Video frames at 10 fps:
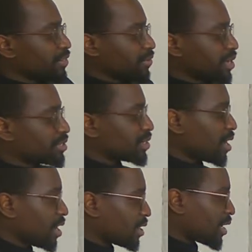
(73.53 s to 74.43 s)
The rest
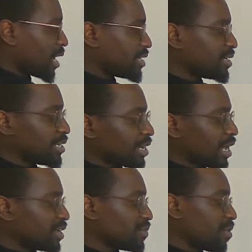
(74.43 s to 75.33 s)
are Andy
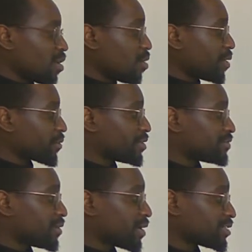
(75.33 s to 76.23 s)
Mahoa,
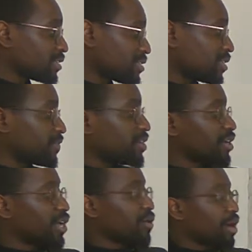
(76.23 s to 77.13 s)
creative director, Stephanie
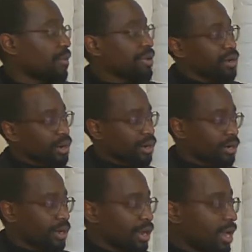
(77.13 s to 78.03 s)
Akeo, our PR,
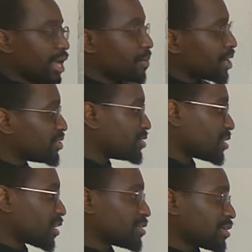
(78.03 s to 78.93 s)
a managing
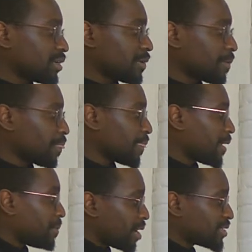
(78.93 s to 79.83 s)
director,
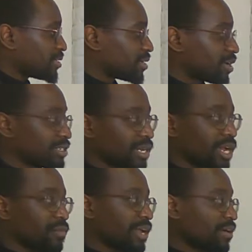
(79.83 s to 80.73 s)
a marketing director,
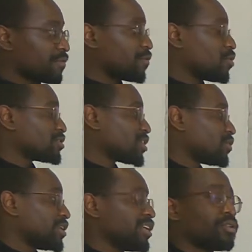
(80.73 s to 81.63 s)
and we have, of course,
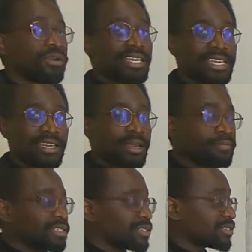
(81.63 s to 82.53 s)
our legal lead and
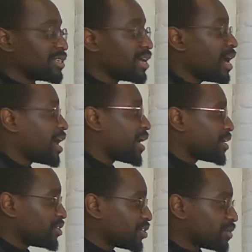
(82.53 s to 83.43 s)
business leader,
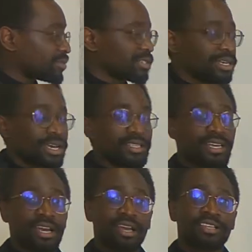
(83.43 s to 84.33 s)
Ahere James. They
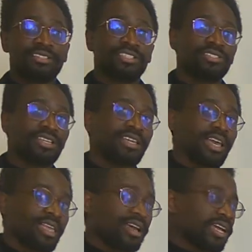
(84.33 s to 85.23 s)
are currently stationed in
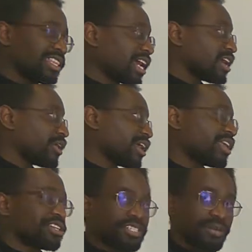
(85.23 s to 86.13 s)
Kenya, and they are our
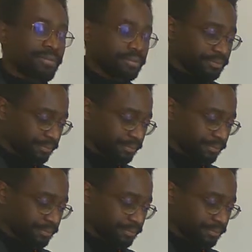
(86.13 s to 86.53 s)
Kenya team.